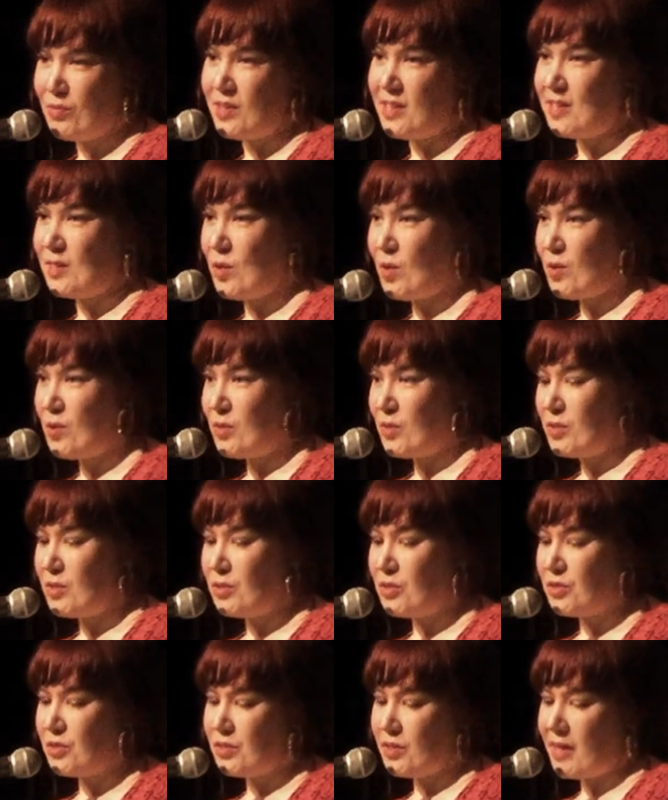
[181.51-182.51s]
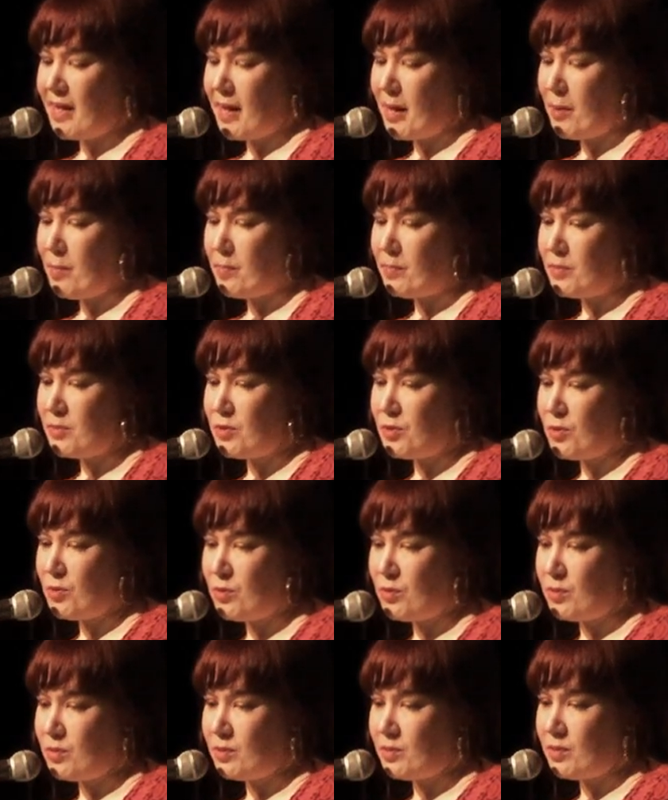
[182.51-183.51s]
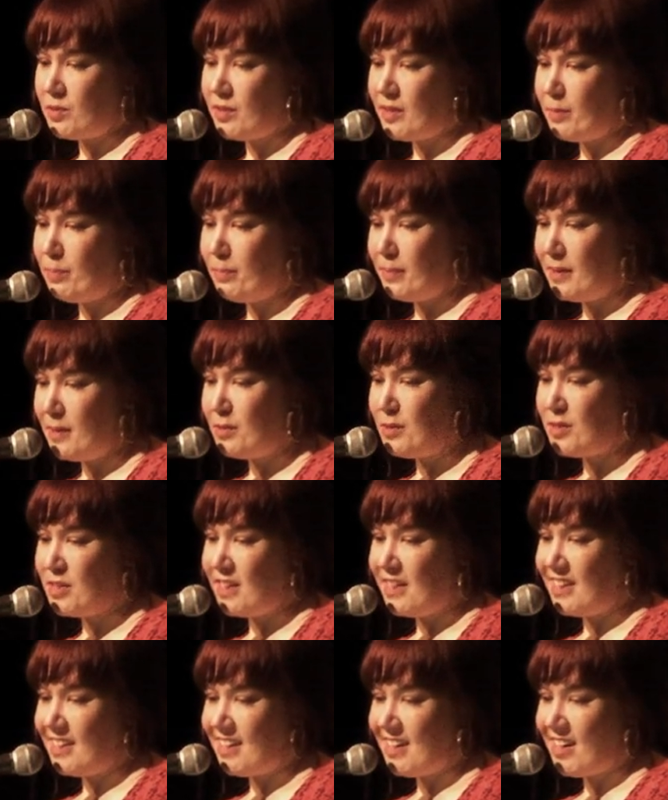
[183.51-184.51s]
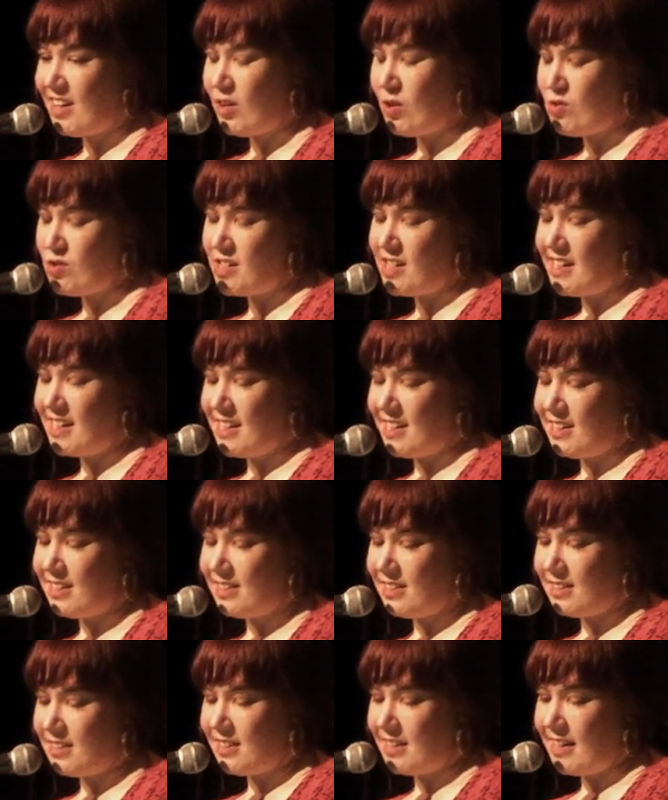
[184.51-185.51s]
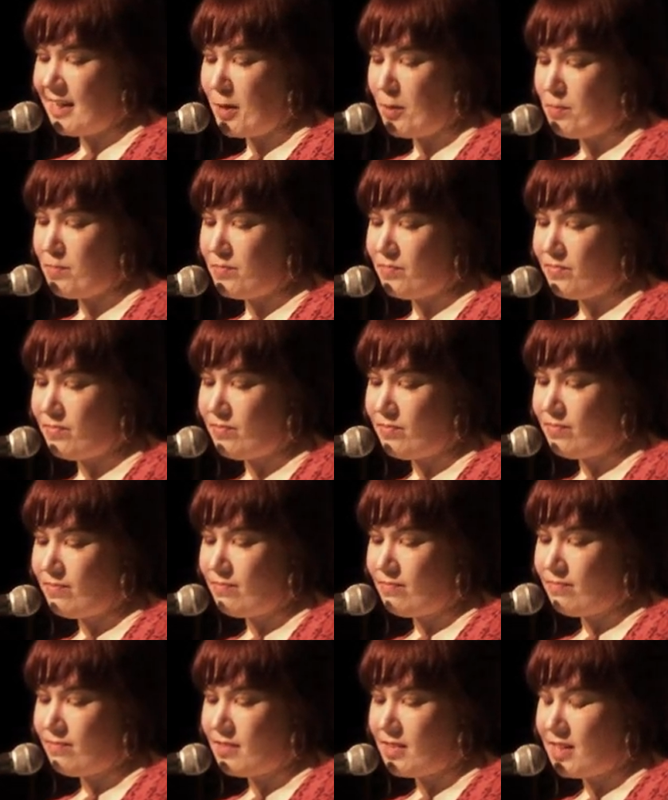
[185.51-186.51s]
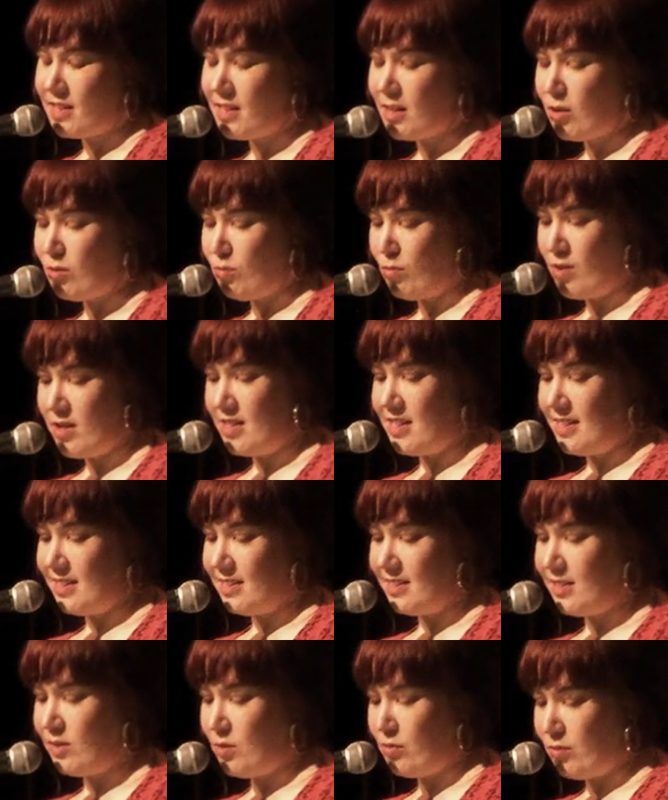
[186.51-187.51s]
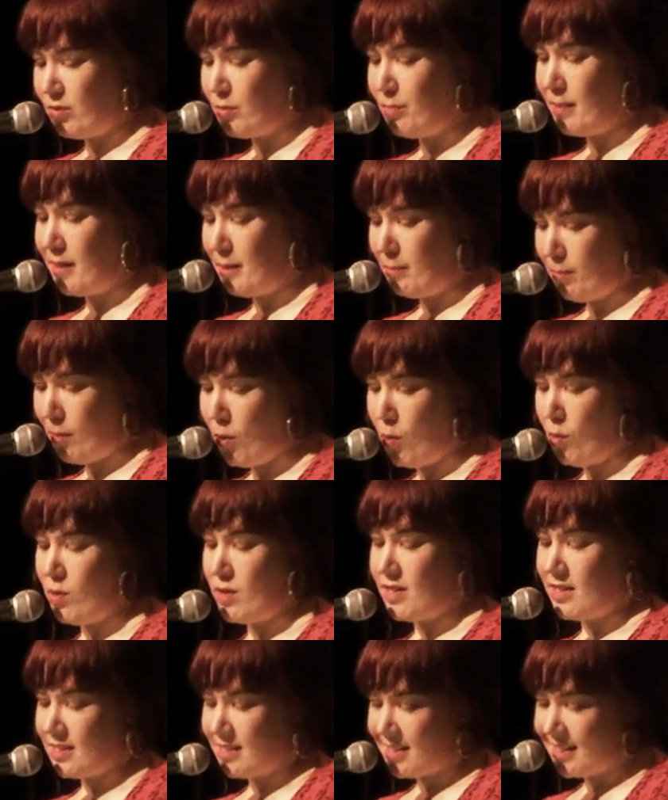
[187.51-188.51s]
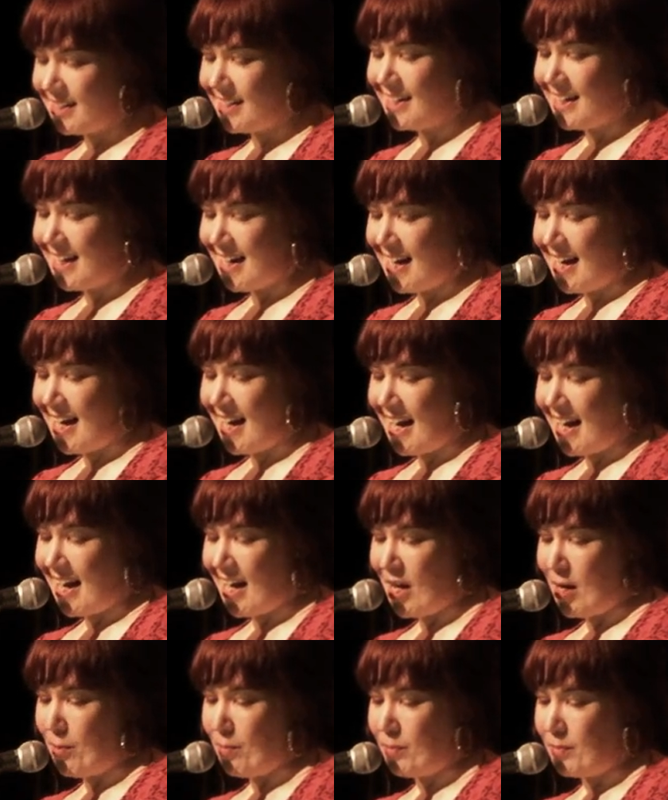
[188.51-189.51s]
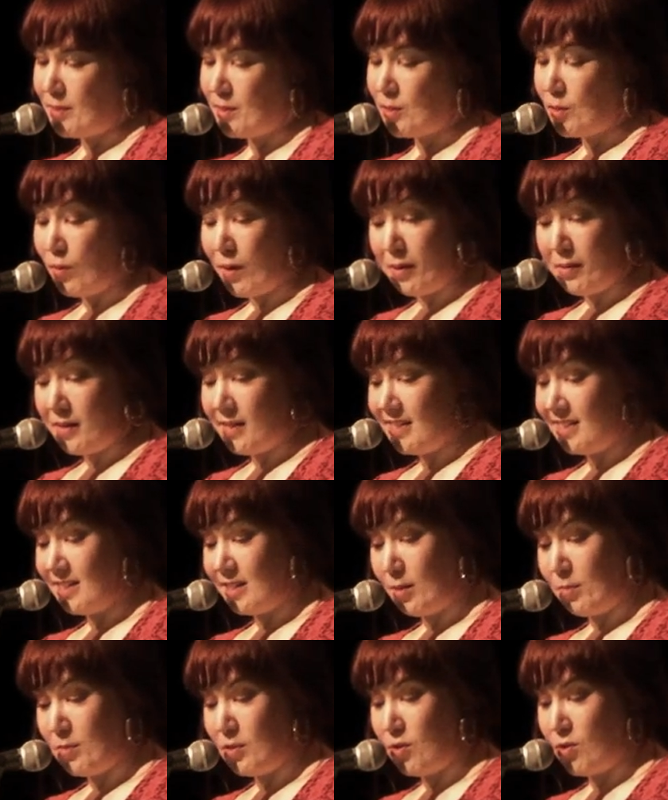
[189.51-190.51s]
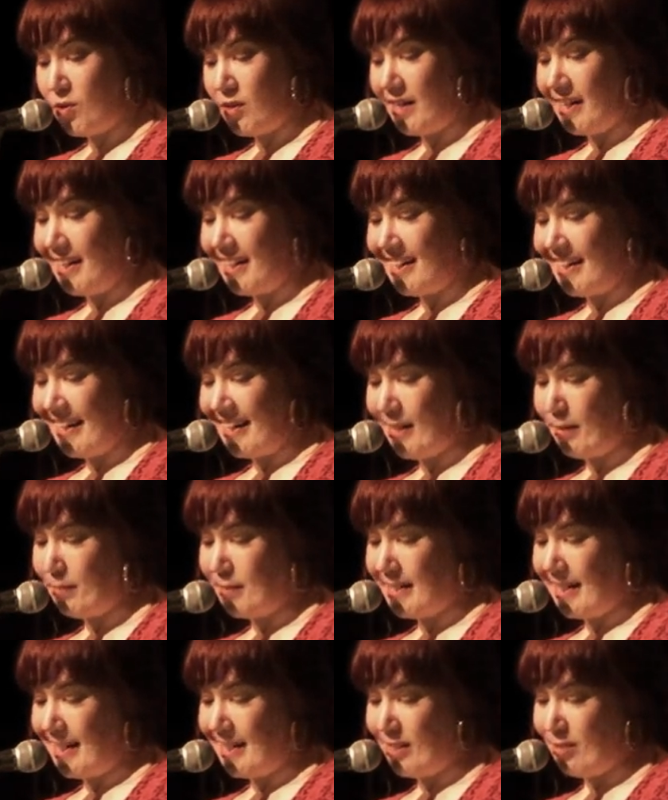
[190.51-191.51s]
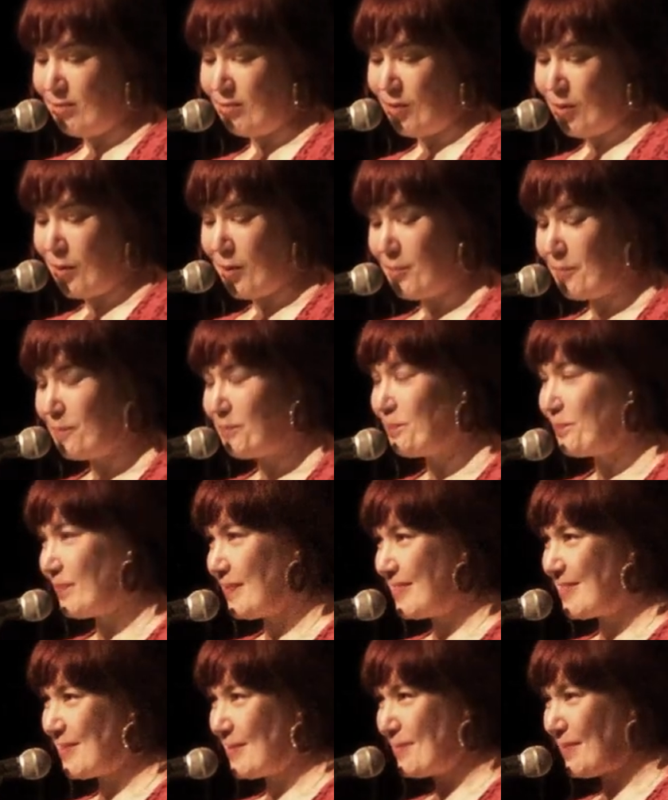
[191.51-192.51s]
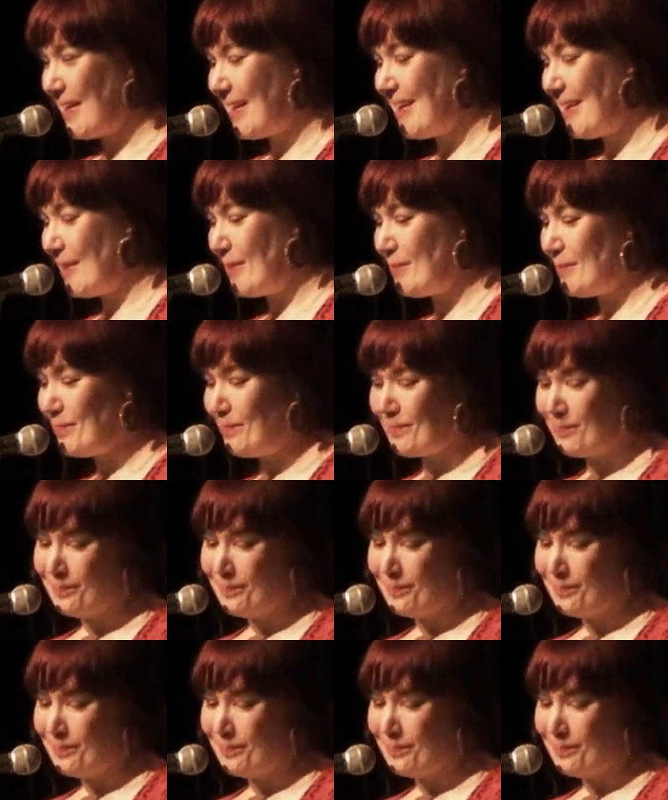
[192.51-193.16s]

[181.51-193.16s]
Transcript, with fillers: of these authors um, show the beauty and, and ugliness um, of what it is to be a poet. Um, so I'm going to stop talking and let them take the floor. So thank you.